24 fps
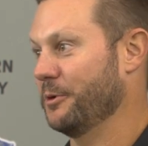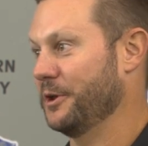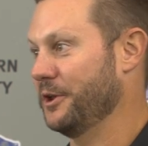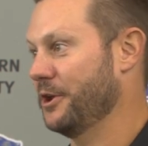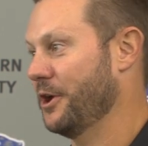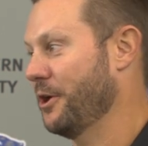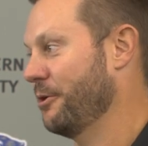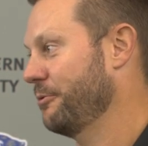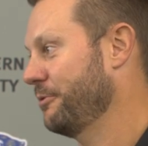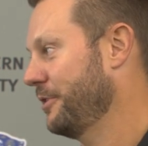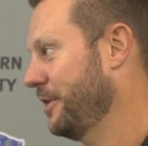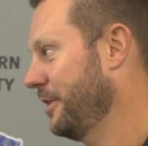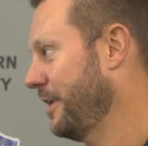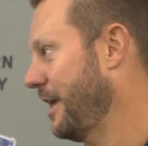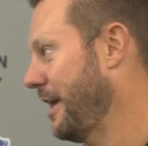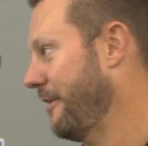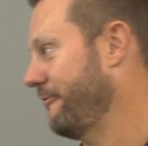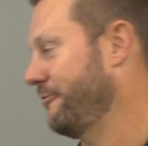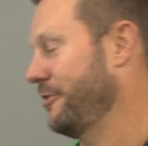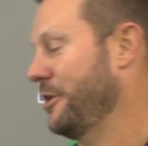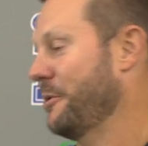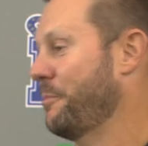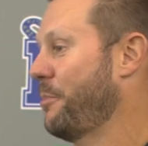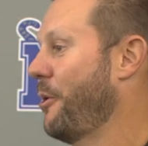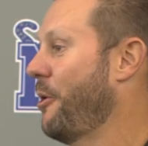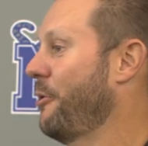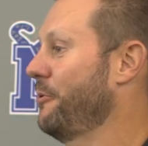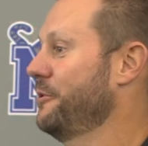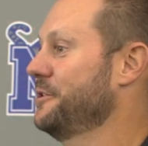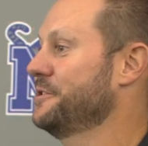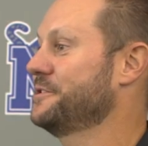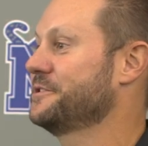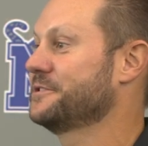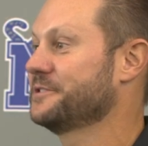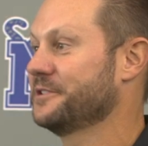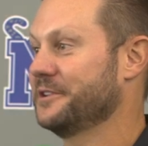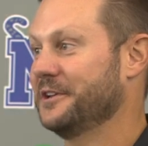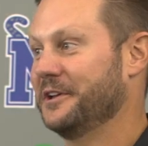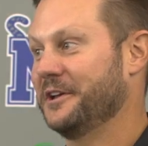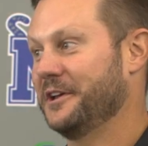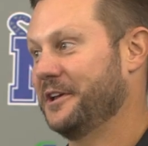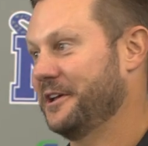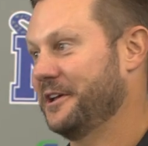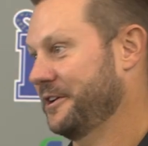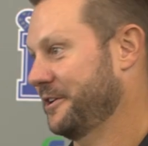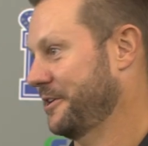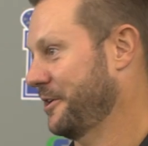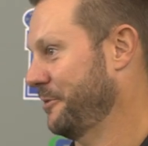We know that every opponent's
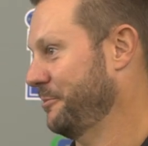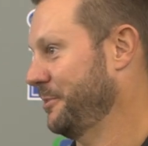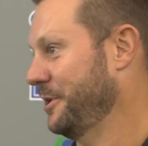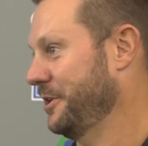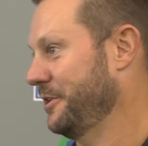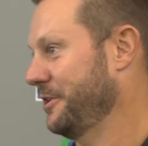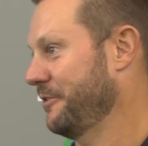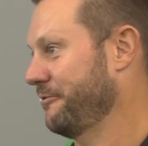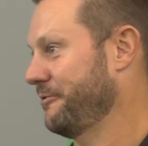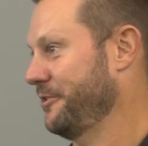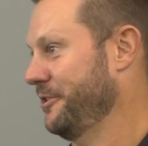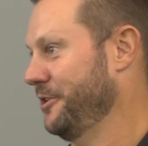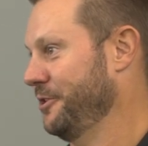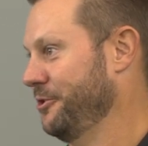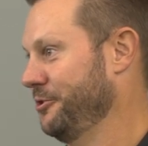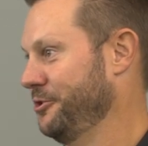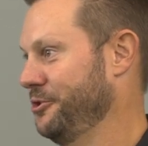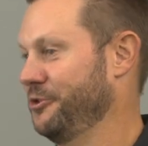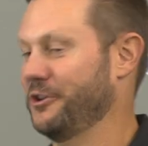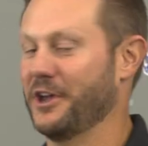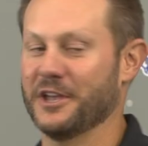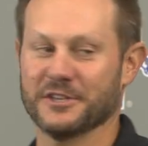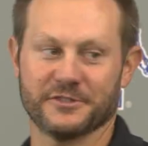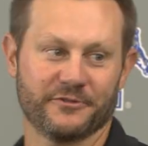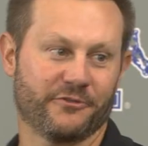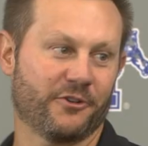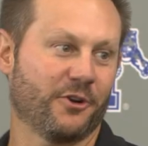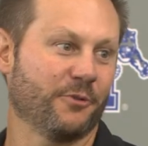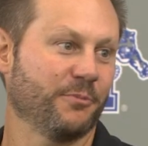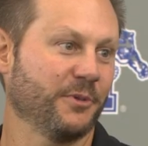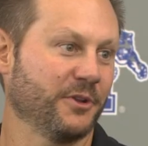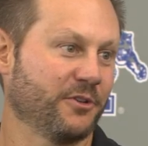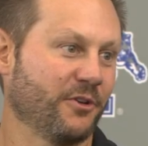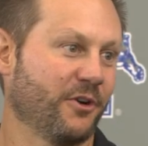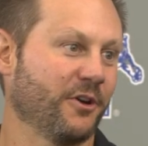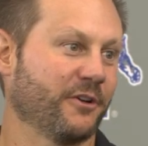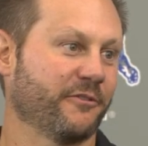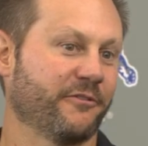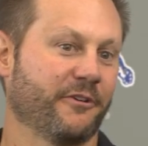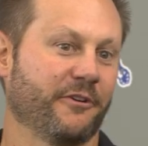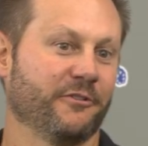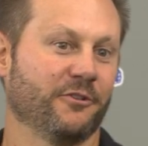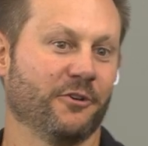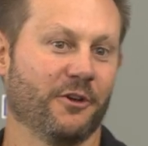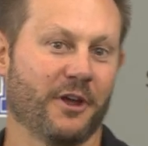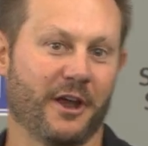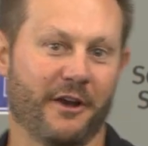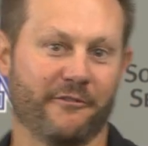going to be a different deal. And you guys have heard me talking
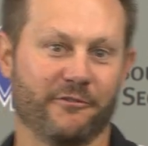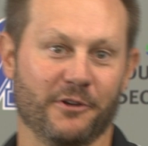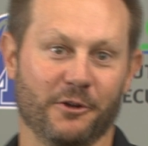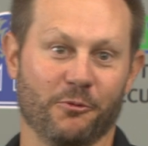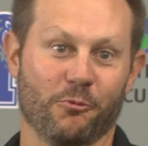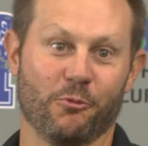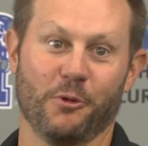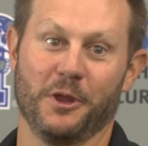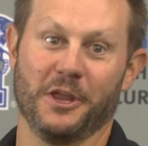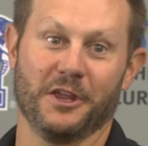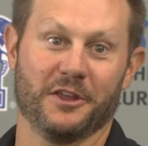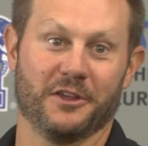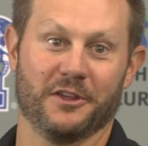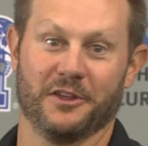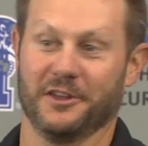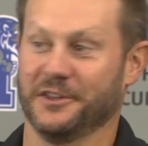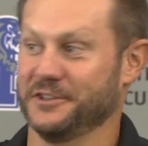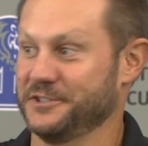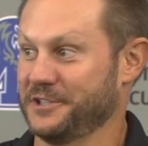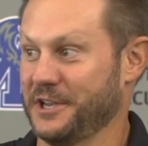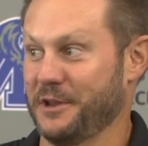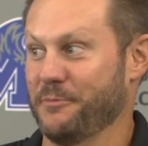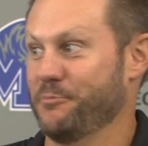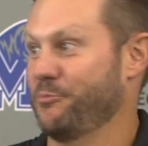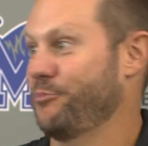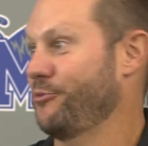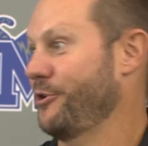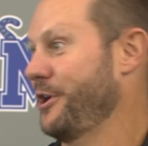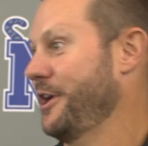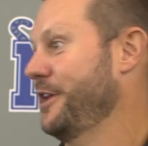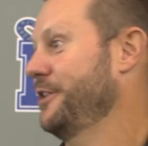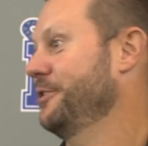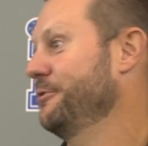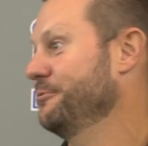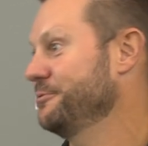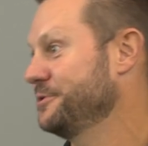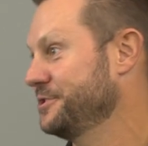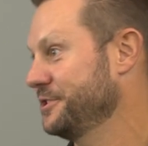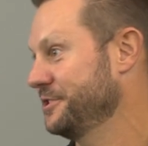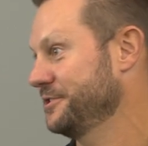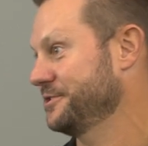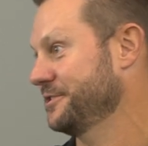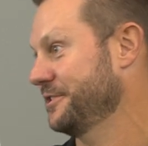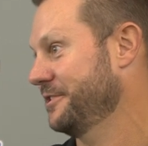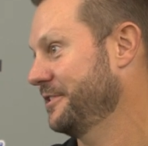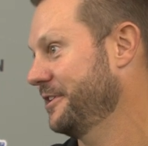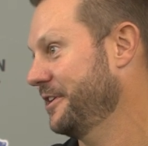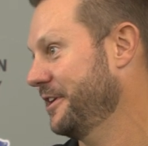about you. Every week is a brand new
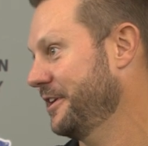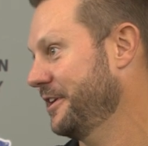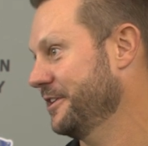season.